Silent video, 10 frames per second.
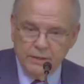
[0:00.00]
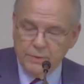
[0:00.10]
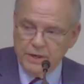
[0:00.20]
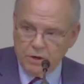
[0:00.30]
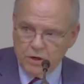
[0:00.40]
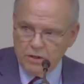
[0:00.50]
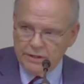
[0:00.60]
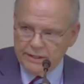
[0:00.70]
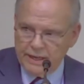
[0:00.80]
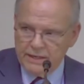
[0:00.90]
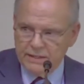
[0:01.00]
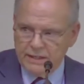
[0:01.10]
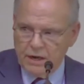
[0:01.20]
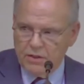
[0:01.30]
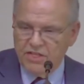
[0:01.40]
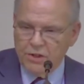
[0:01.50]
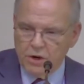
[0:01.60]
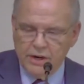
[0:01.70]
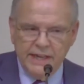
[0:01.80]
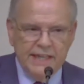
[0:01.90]
recall that is now
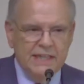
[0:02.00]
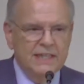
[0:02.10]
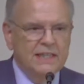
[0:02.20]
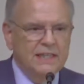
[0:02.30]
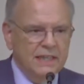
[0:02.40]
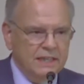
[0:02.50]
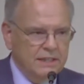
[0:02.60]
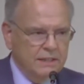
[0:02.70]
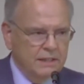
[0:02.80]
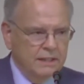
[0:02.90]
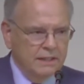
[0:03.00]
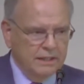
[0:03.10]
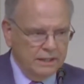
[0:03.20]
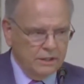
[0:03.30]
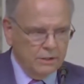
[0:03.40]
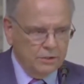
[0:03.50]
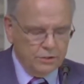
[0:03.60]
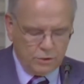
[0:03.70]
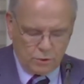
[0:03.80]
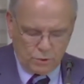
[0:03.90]
36
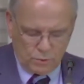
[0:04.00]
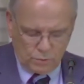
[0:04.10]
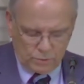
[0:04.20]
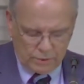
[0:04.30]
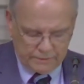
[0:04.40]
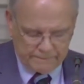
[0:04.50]
years old,